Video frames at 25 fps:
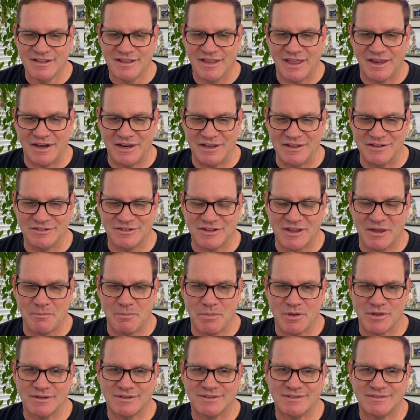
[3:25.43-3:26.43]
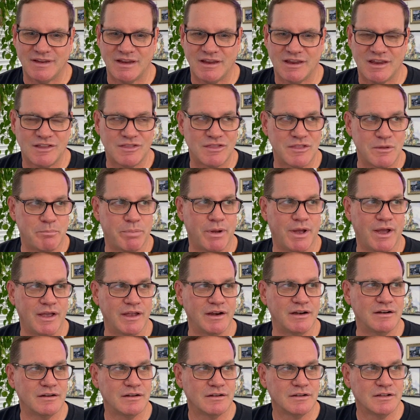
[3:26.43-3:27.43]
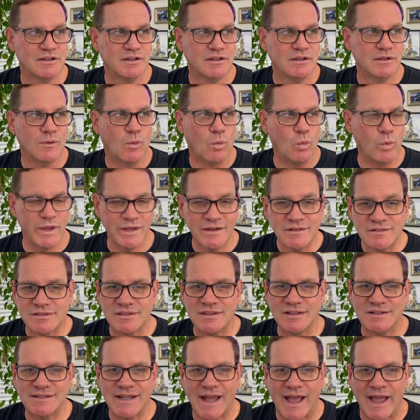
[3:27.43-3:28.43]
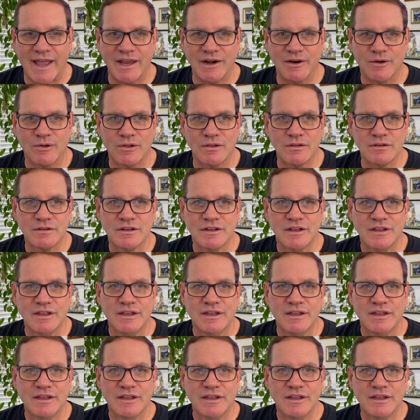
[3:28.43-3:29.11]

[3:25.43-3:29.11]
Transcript: and he ends up sinking the putt, wins the title,